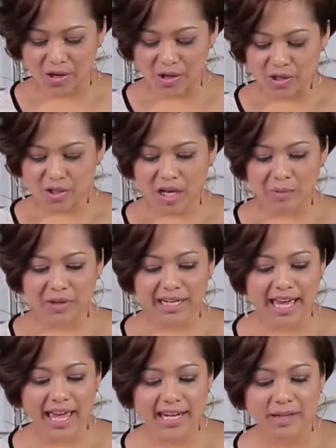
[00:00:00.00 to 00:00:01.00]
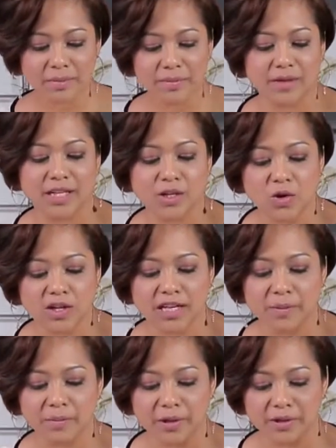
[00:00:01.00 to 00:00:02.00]
so I'm going to add the
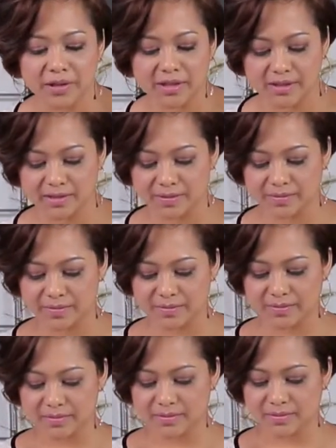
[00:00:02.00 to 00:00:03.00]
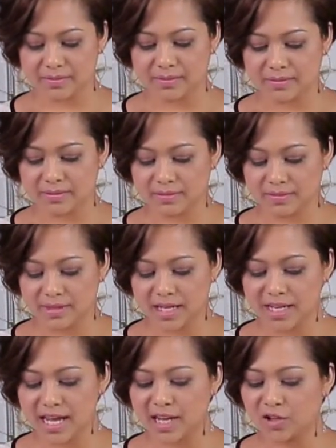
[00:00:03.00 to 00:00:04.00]
coconut milk.
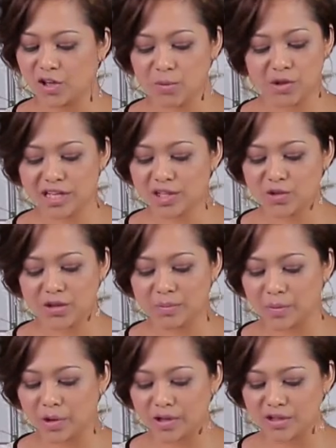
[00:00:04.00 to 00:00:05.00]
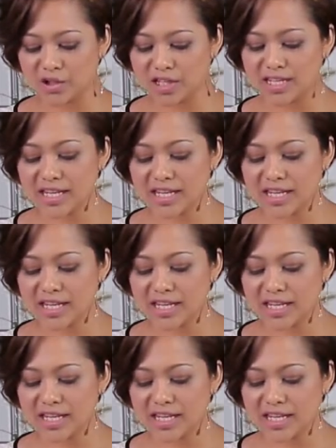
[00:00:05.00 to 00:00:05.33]
Again, do not bring it to a boil, just